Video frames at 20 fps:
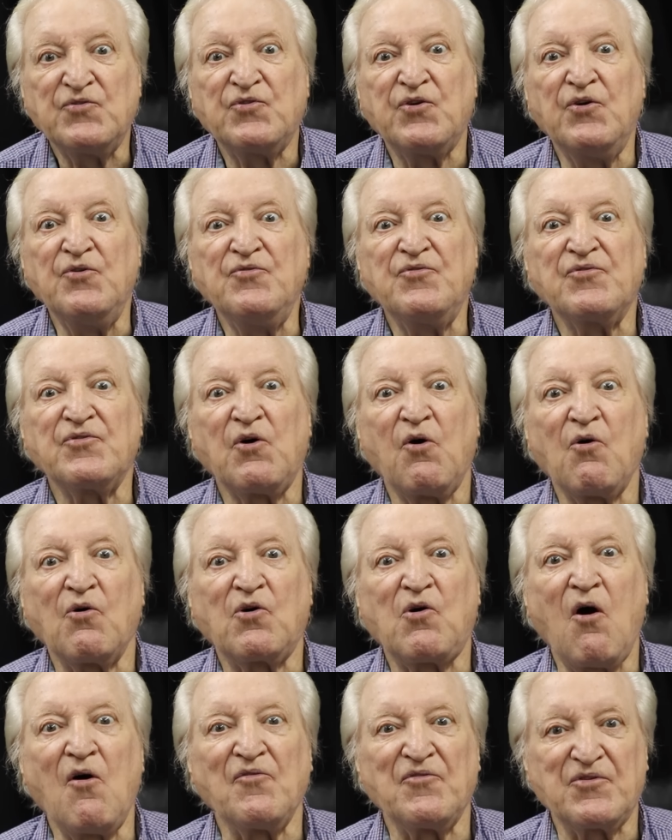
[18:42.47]
truth
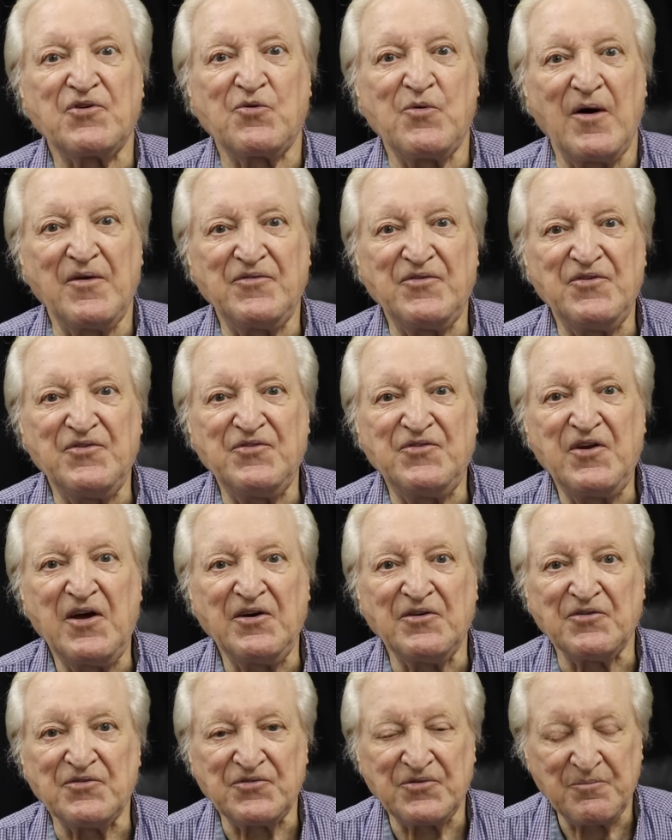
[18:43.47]
or consequences
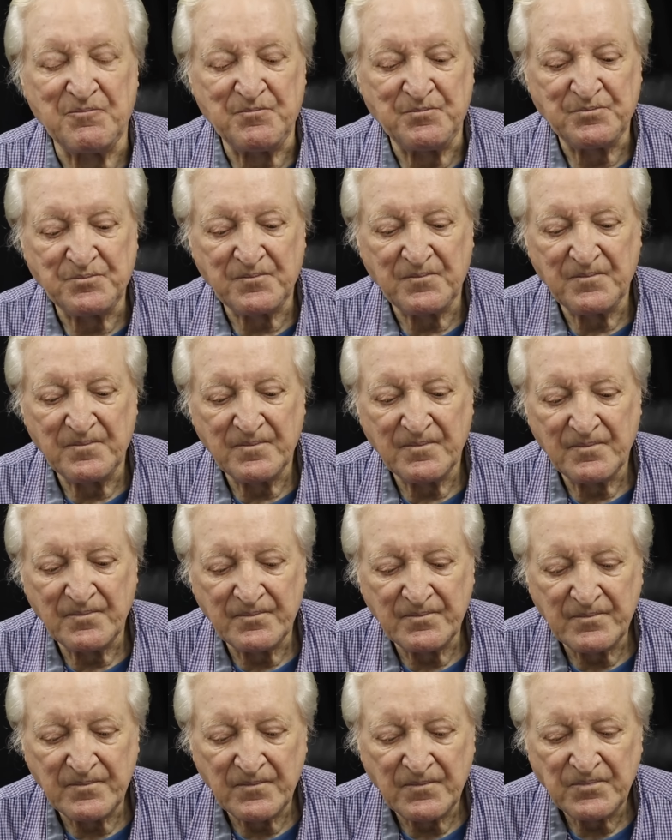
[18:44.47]
deals.
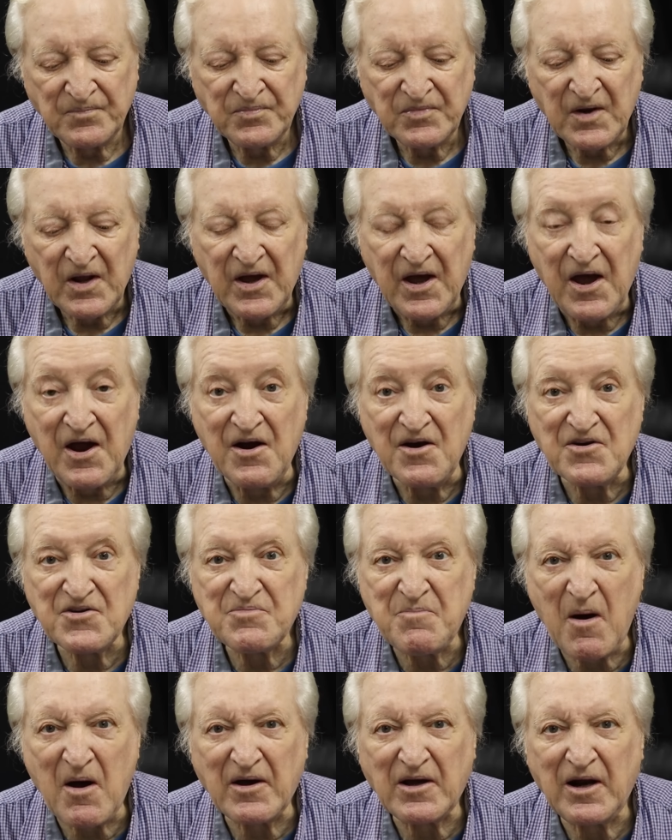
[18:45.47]

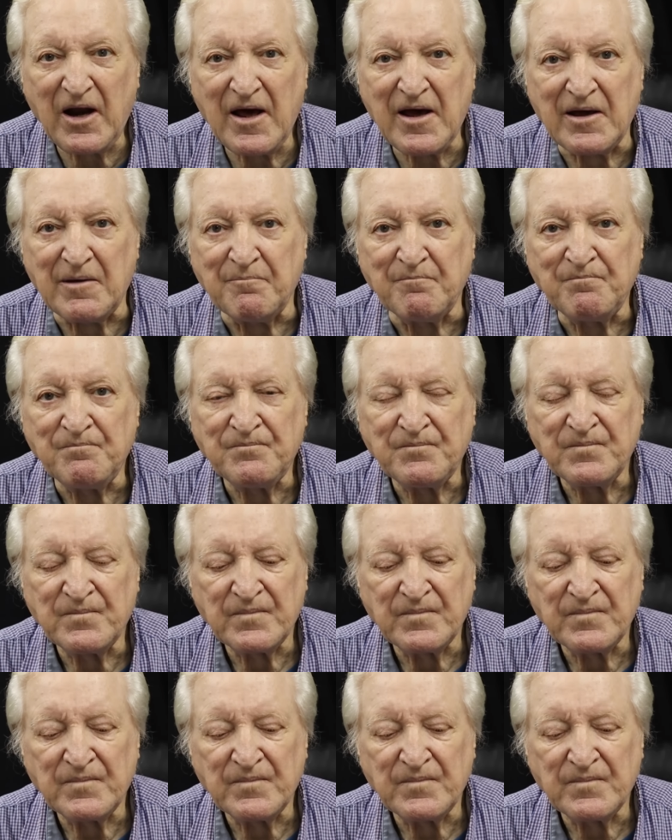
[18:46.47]
Here's my claim.